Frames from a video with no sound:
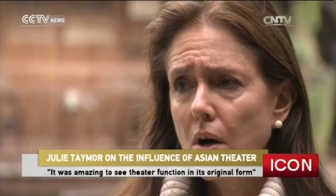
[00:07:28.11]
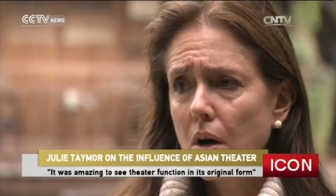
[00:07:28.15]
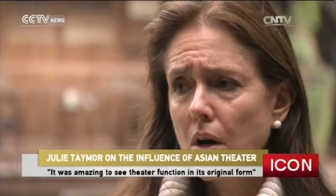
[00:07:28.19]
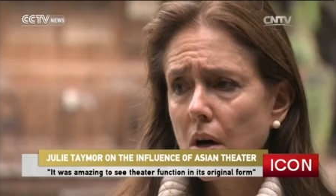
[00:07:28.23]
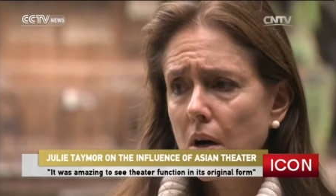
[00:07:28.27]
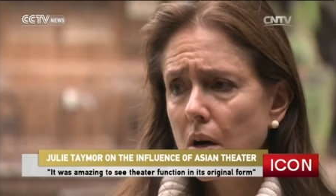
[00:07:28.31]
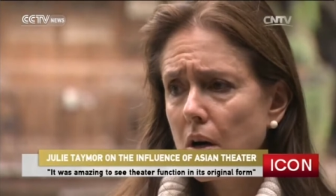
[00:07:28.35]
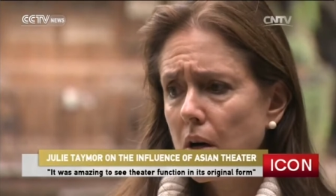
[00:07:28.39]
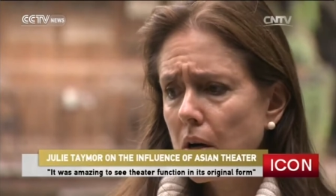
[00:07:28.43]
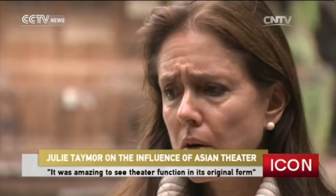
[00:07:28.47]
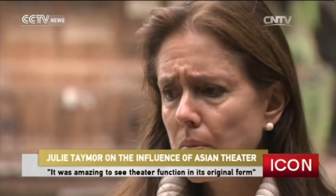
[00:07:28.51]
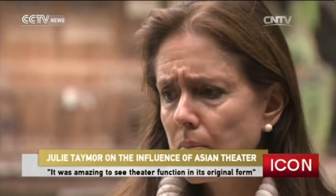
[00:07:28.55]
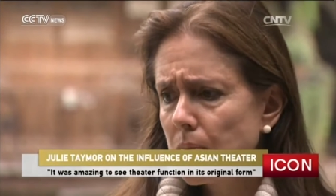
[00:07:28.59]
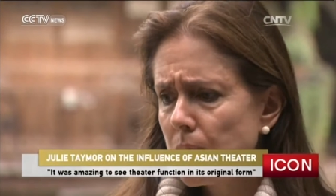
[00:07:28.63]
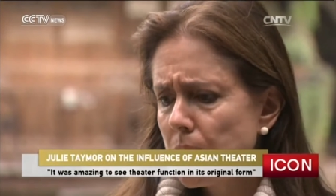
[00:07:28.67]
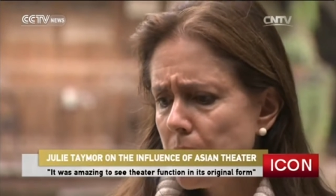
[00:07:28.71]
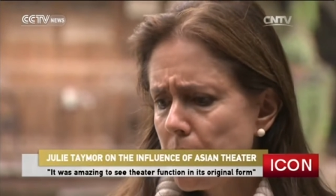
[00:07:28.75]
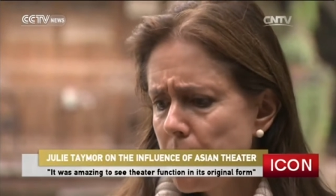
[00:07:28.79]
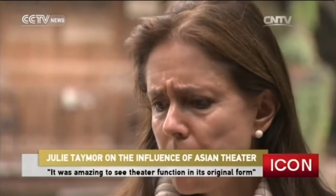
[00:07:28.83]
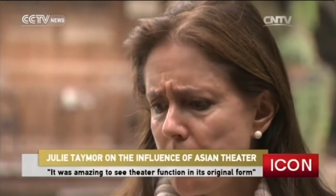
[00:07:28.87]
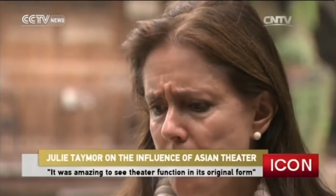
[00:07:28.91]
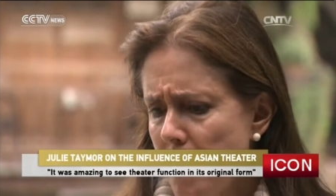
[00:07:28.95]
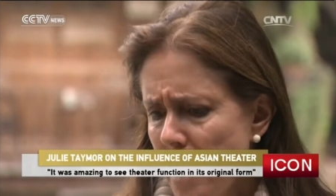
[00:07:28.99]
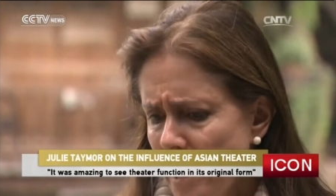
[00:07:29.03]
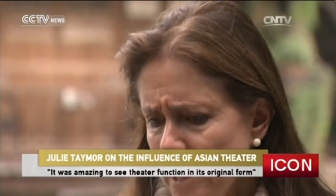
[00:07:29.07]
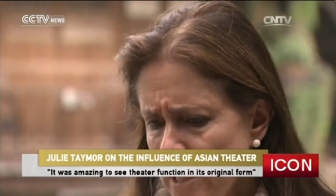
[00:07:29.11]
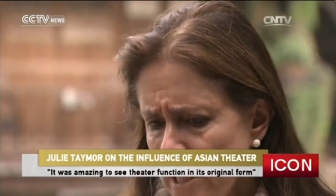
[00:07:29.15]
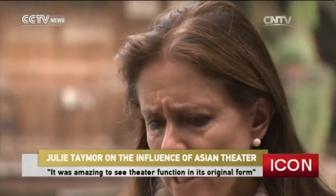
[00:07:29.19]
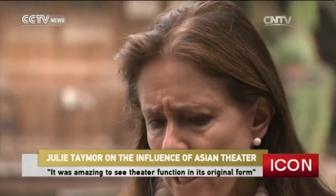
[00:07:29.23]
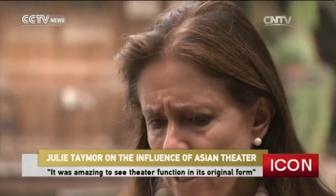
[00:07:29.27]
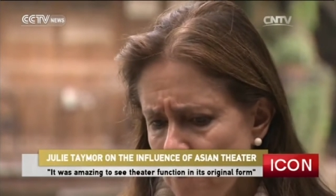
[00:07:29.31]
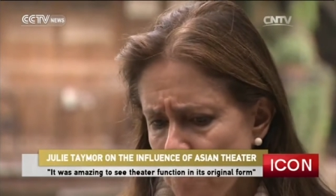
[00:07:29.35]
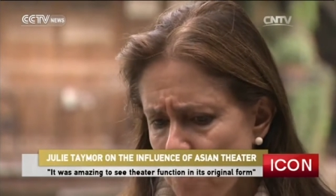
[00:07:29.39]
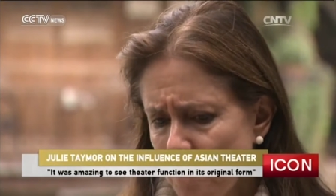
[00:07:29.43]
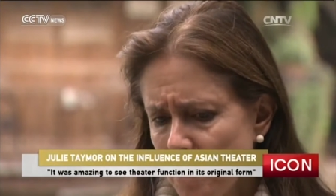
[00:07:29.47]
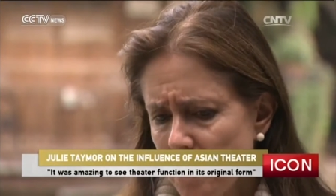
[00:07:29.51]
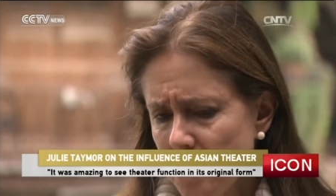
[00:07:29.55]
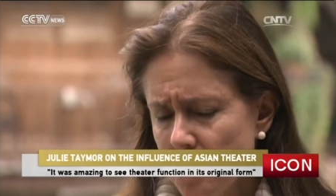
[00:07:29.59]
um, many
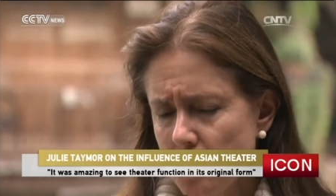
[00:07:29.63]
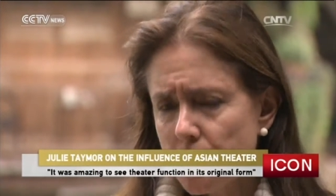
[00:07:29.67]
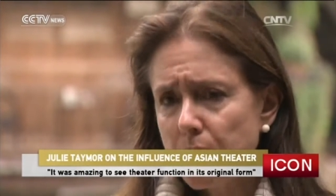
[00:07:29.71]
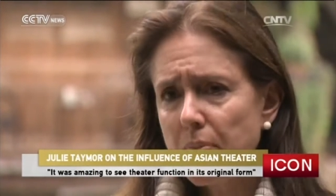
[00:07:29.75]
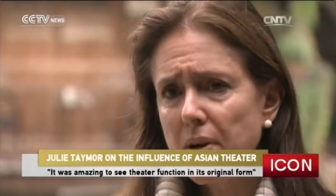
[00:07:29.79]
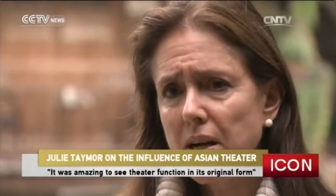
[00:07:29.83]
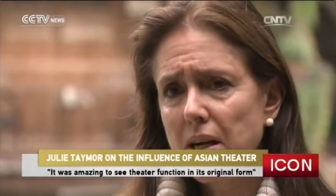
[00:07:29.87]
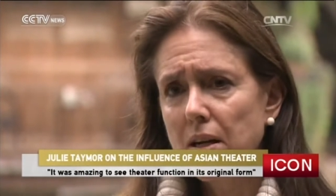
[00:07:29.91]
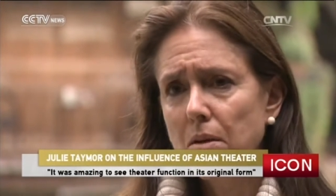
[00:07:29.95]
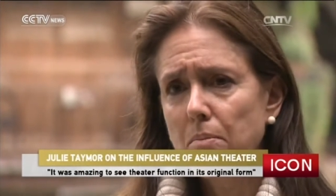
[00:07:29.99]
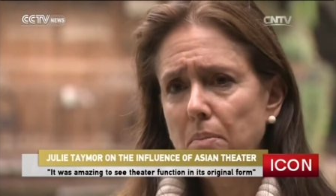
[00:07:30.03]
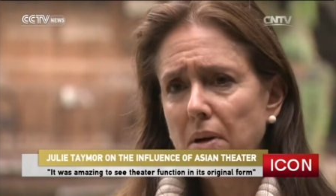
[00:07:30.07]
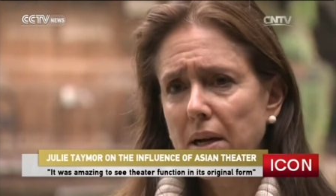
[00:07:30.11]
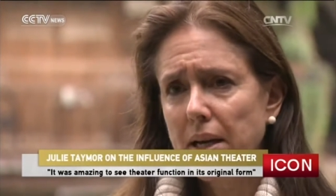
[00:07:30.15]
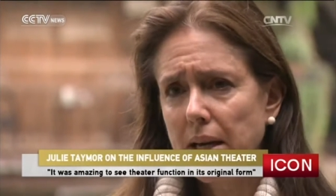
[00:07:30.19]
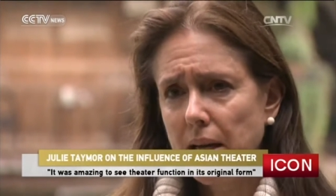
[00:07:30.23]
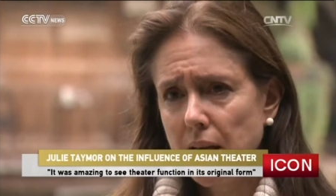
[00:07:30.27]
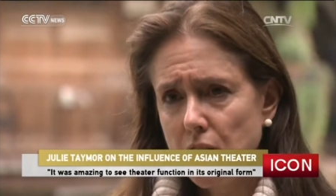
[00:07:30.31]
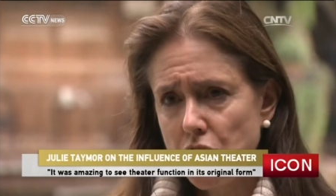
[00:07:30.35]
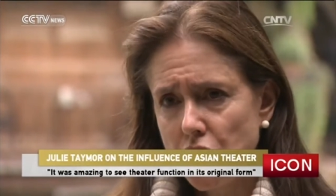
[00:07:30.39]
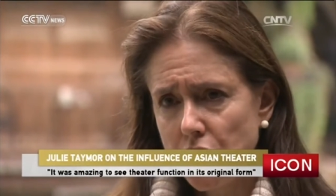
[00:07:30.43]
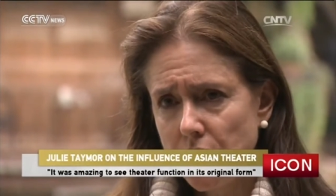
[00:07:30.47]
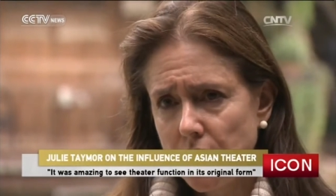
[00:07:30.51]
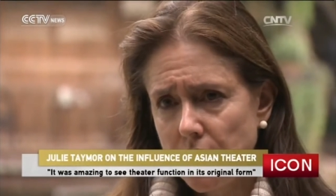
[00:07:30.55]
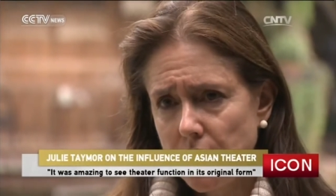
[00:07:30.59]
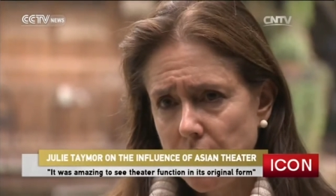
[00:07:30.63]
have been inspired by Asian